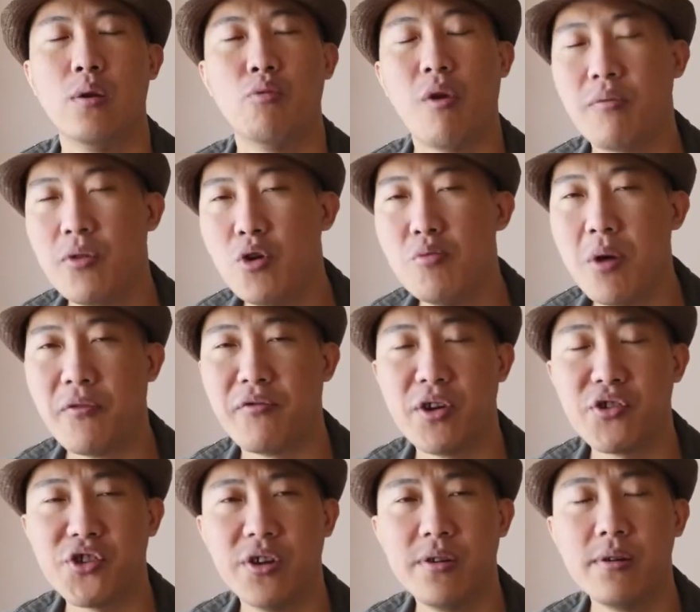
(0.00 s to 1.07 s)
With Luma
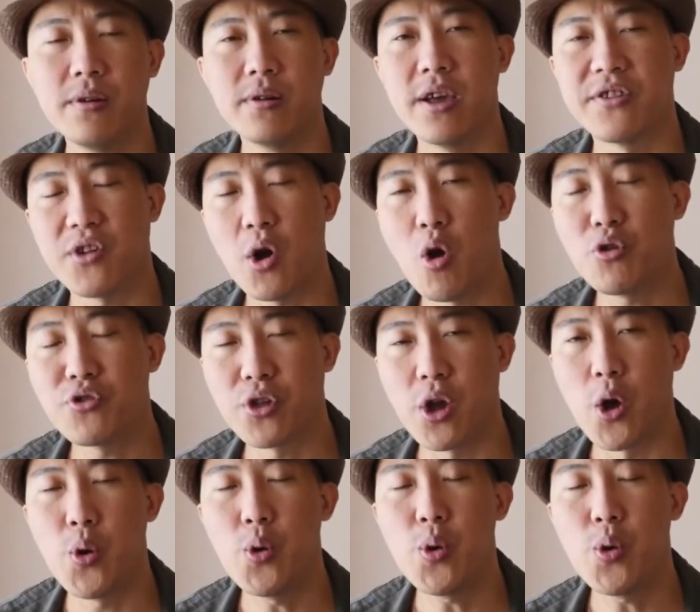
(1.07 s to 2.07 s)
Fusion, there's also